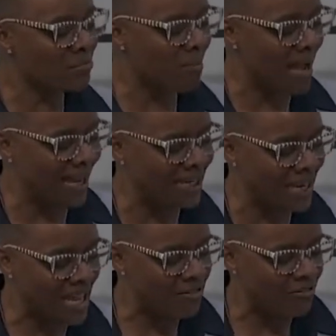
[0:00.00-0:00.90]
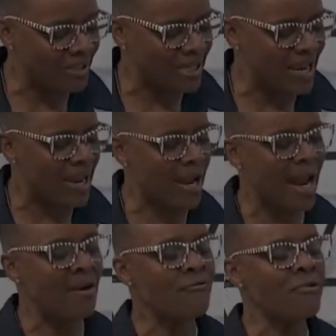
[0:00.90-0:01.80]
my life and
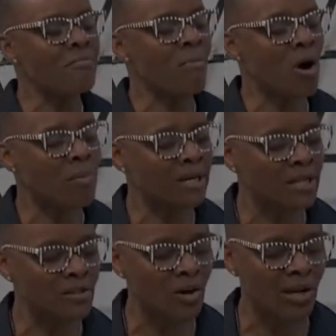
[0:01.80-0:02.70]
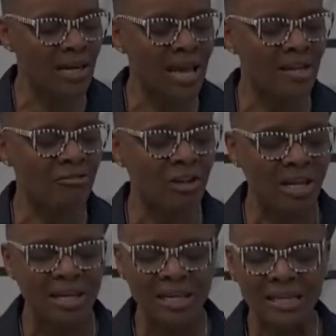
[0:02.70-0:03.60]
every moment in your life
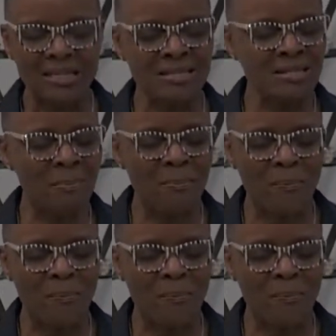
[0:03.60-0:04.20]
is the